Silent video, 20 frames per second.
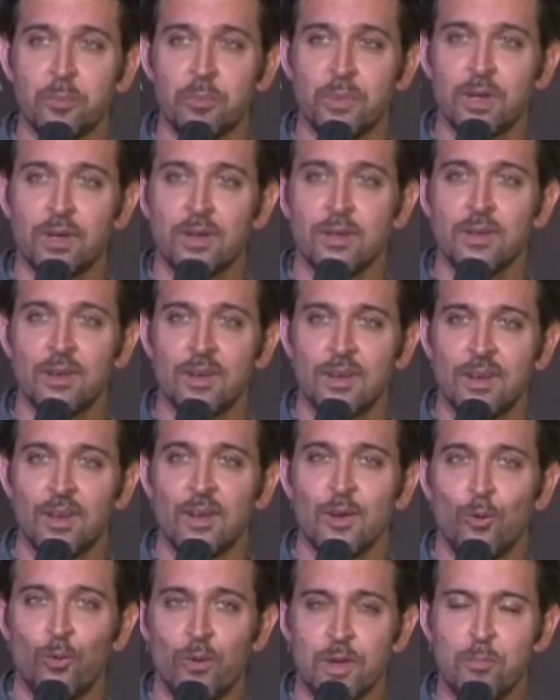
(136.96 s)
and me,
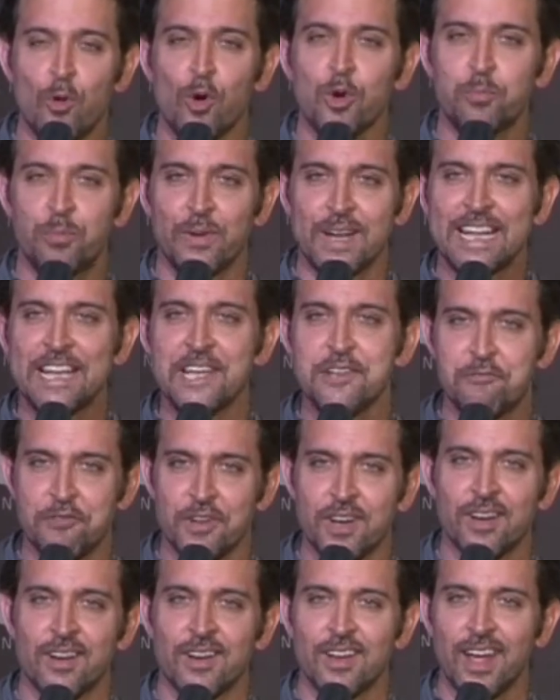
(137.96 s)
we both believe
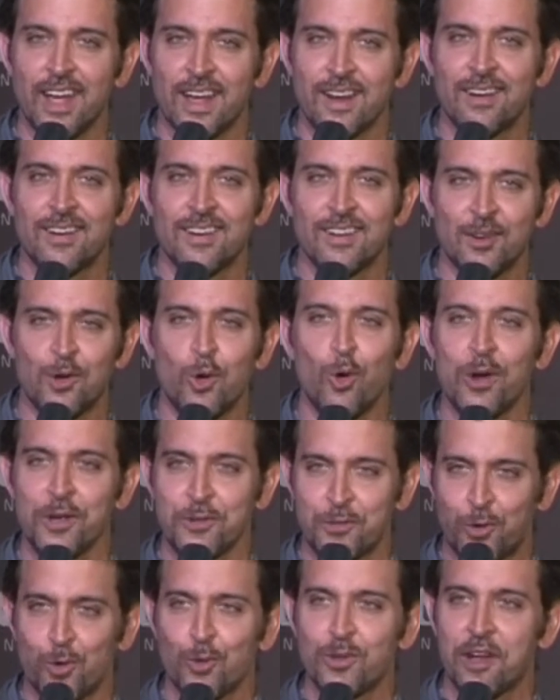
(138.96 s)
in, in
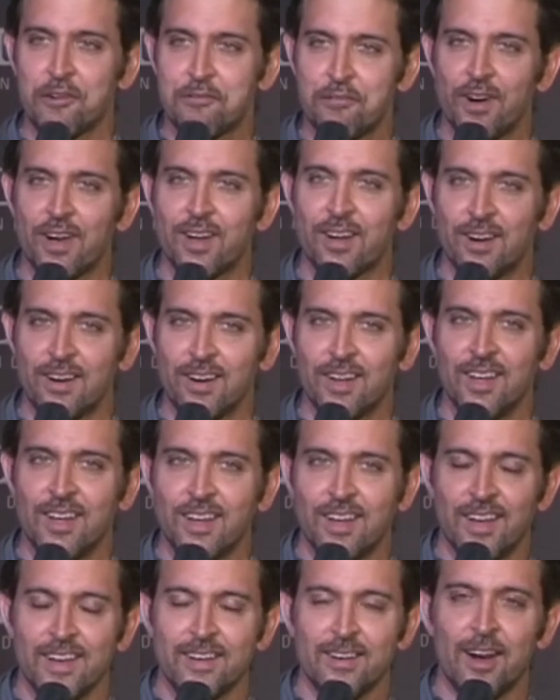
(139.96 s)
going through that fire
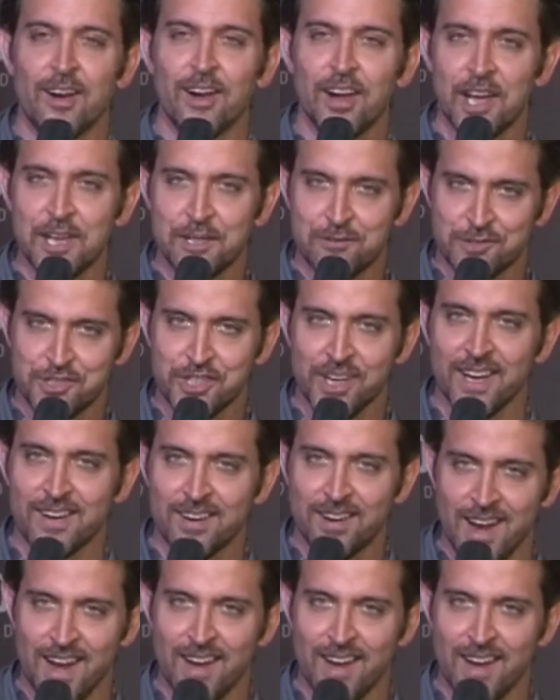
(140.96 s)
in our lives and,